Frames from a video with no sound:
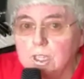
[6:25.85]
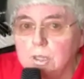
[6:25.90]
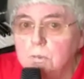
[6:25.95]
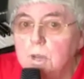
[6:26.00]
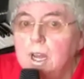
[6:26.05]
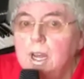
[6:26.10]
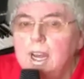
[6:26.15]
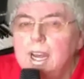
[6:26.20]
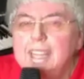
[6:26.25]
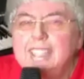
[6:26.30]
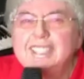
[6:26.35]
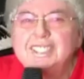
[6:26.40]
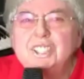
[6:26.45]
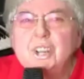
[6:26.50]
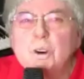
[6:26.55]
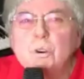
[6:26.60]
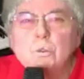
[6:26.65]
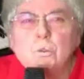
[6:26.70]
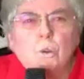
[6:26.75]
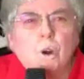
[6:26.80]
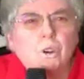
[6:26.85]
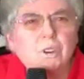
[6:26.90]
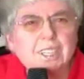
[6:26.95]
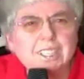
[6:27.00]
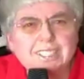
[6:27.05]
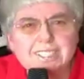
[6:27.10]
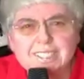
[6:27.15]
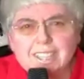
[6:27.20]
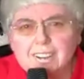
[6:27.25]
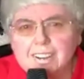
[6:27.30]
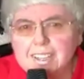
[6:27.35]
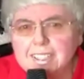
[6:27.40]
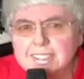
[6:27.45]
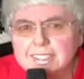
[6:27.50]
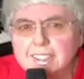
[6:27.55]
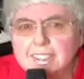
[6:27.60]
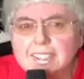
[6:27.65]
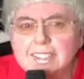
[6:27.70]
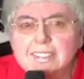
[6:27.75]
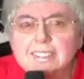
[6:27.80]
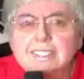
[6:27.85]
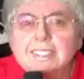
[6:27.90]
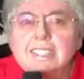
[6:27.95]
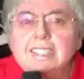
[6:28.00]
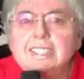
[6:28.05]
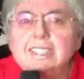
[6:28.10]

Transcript: It's not rocket science. I can see that